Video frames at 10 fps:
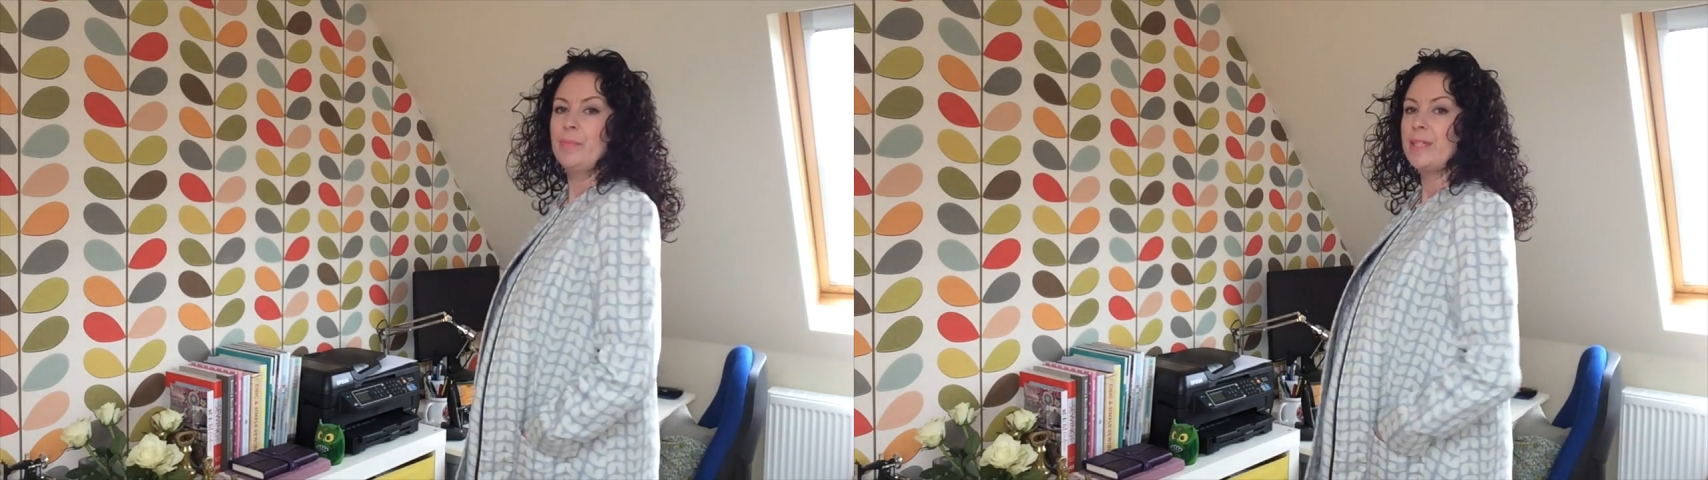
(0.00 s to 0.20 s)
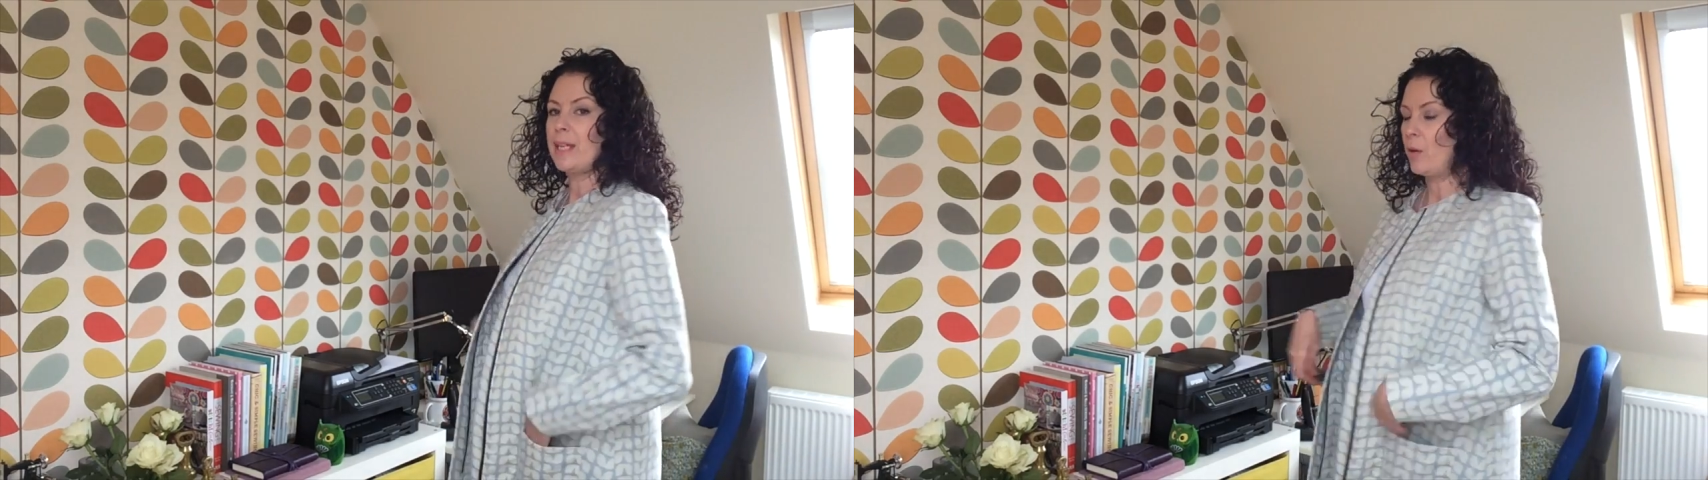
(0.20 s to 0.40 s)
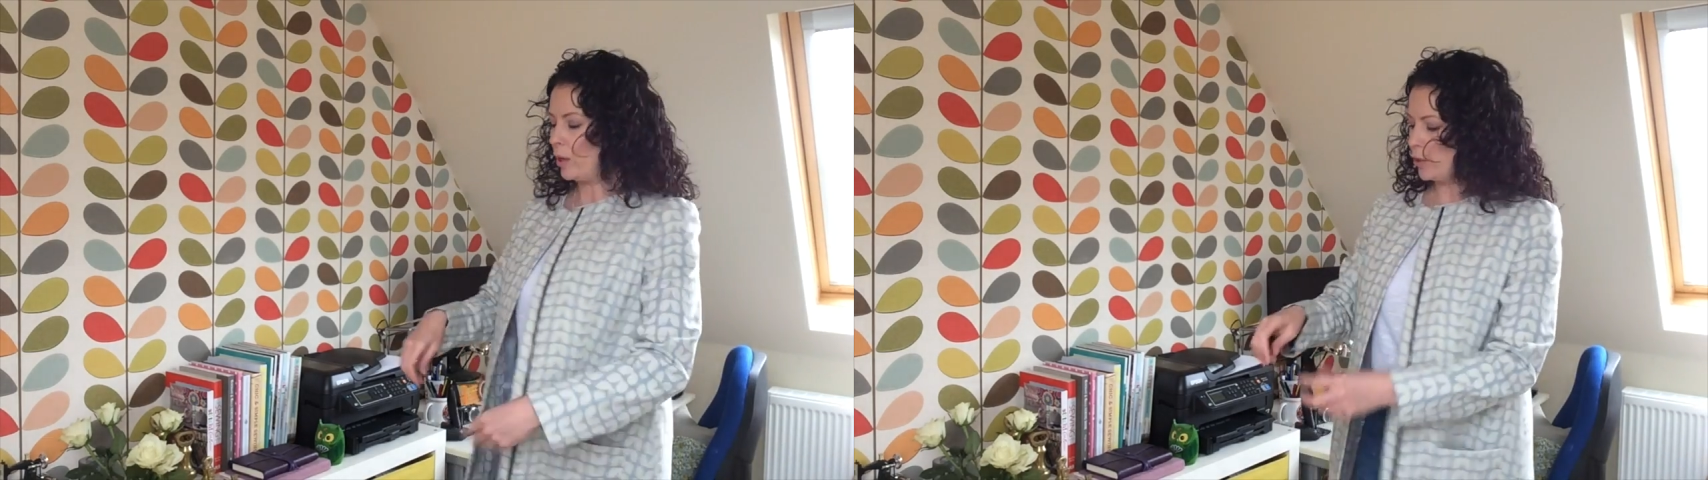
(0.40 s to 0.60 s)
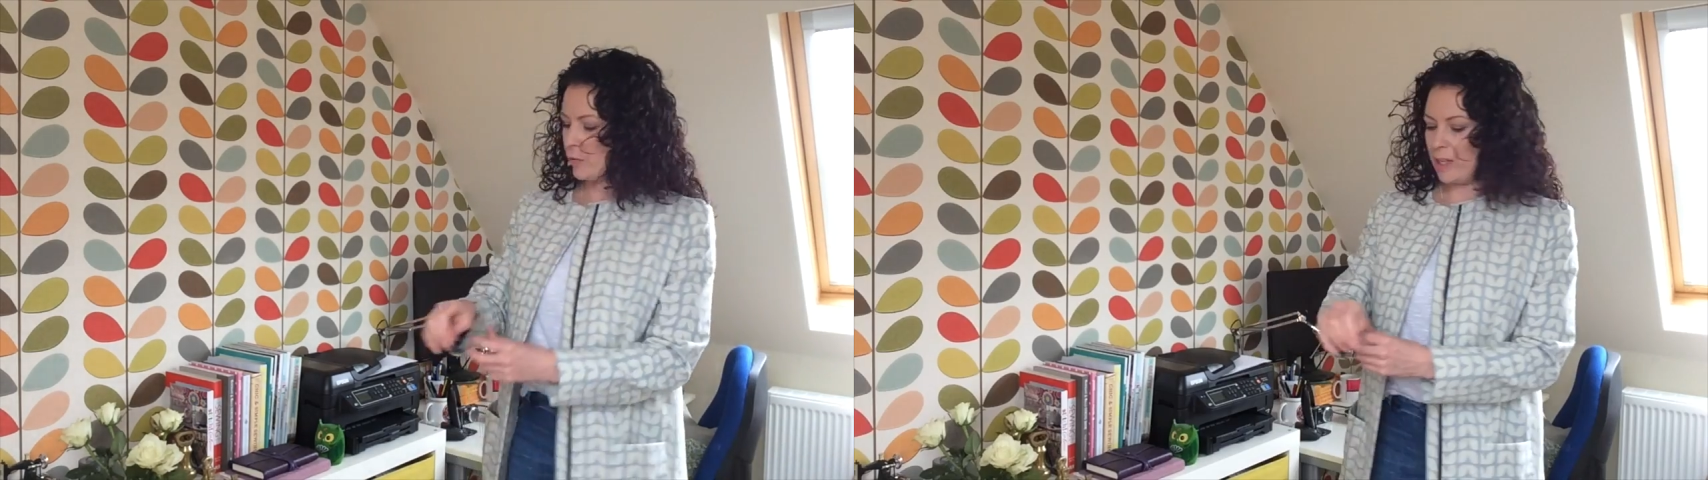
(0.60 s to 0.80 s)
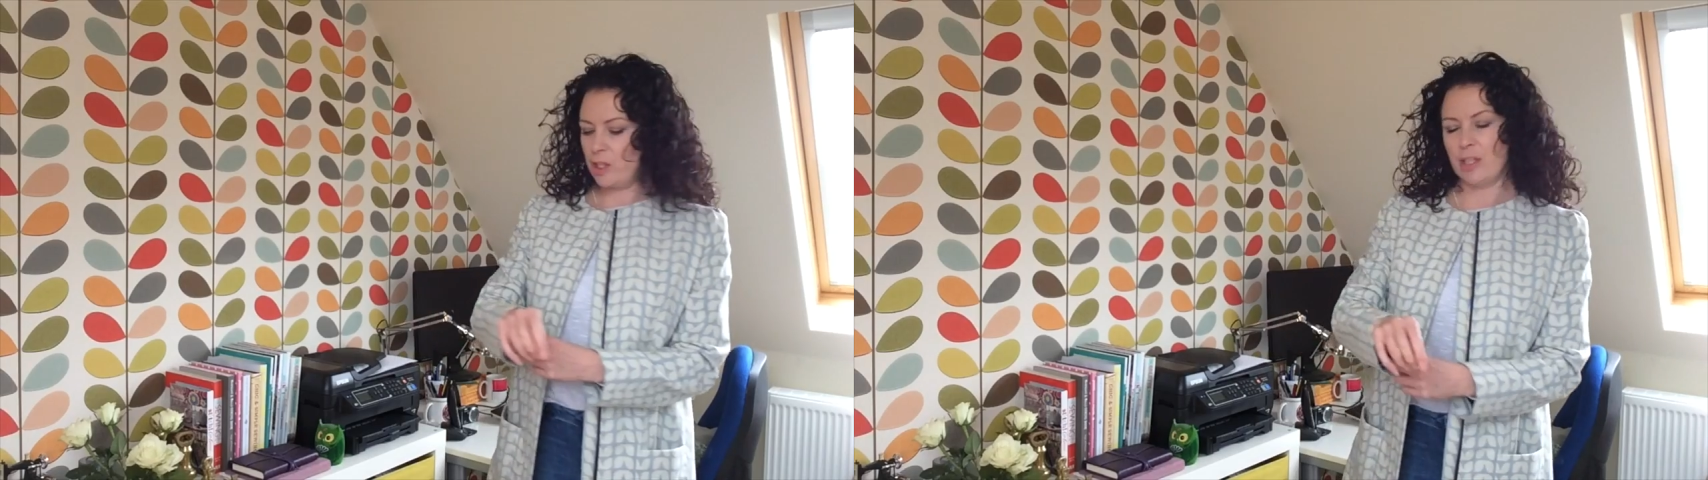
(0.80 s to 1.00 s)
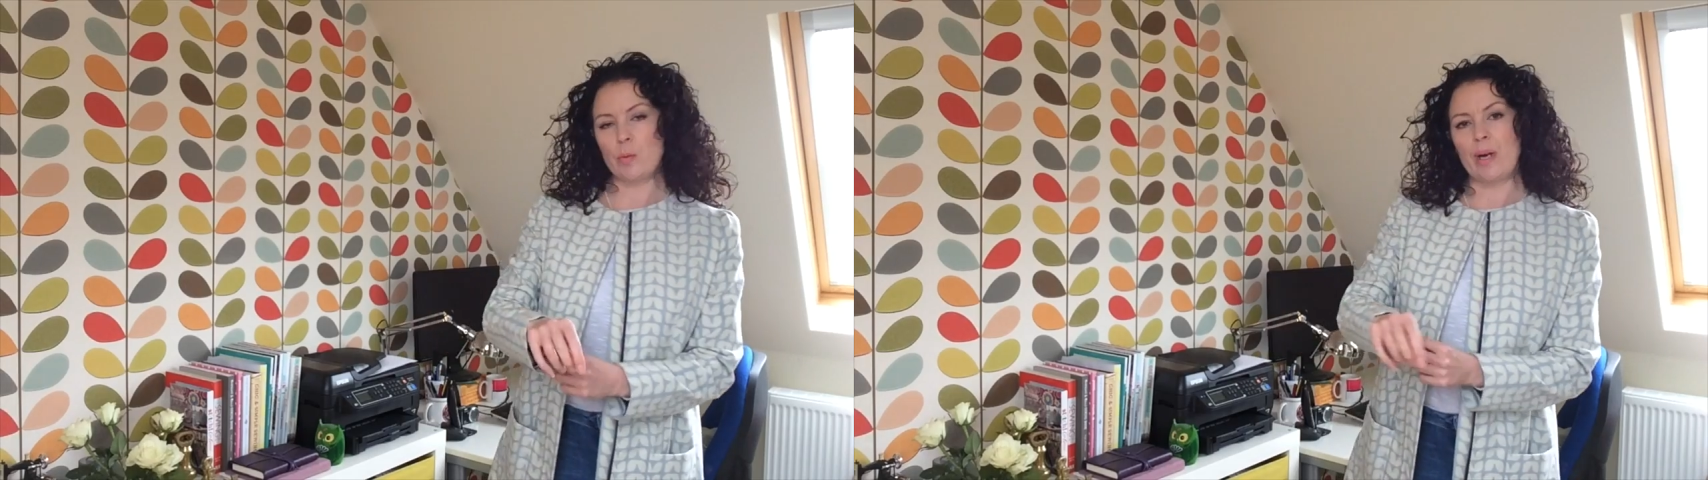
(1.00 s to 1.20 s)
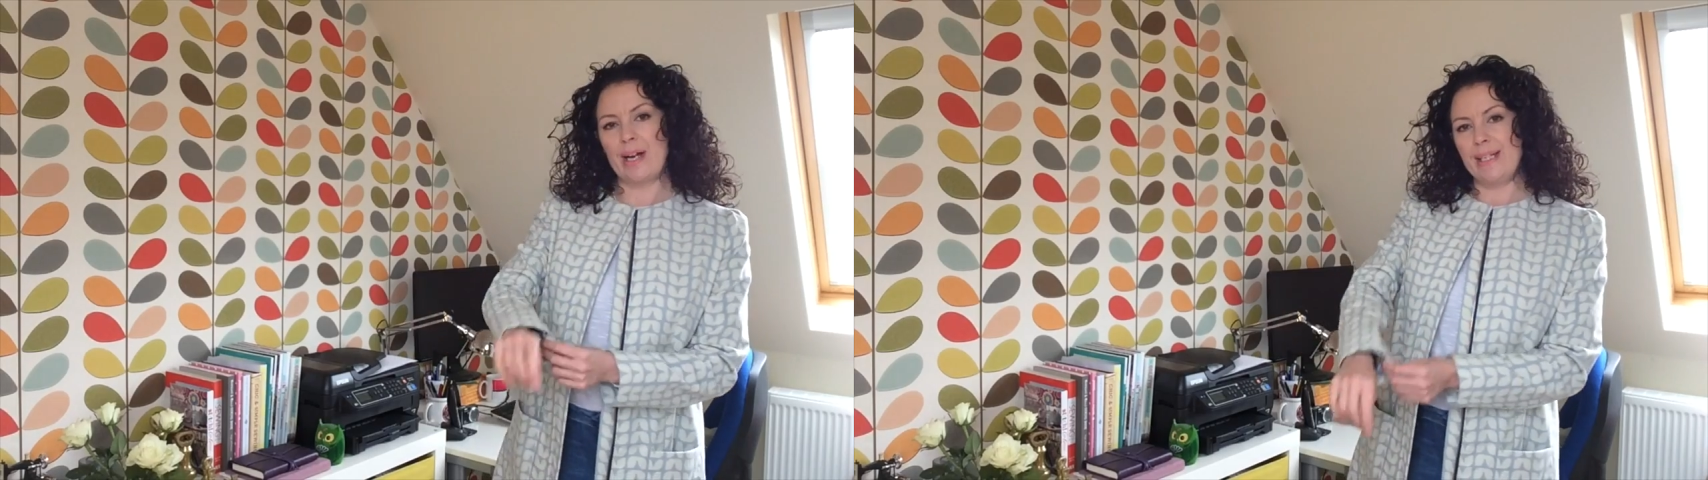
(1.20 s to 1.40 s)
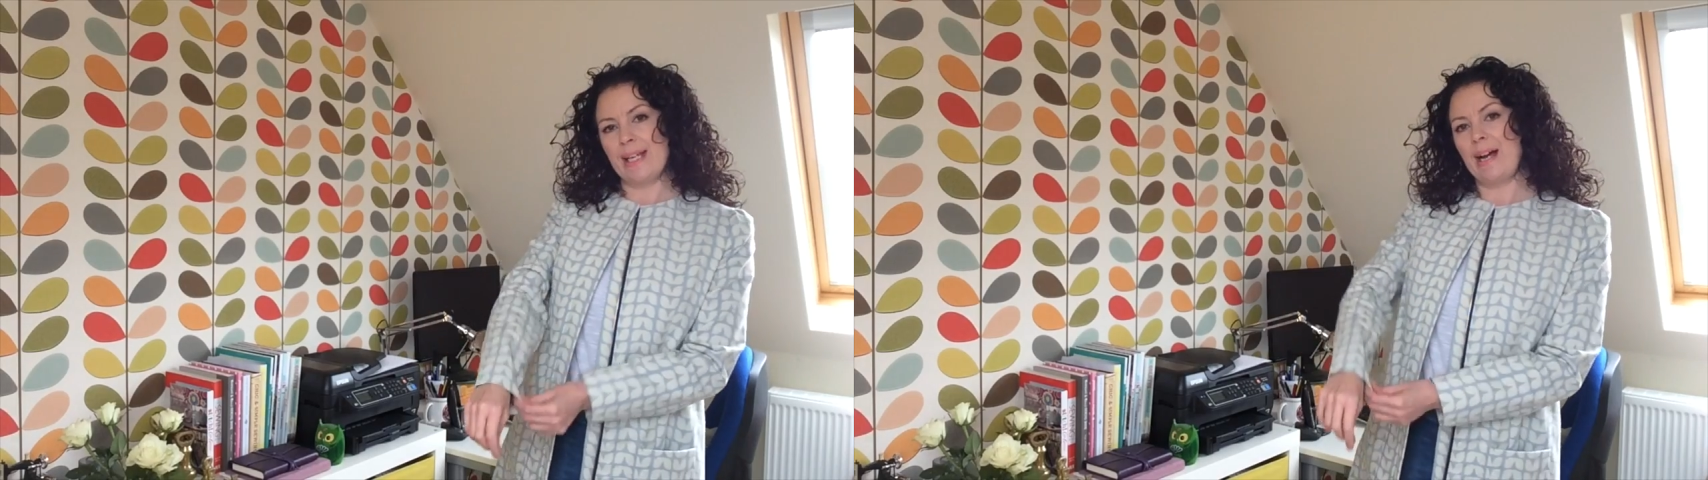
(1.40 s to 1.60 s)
So alterations wise,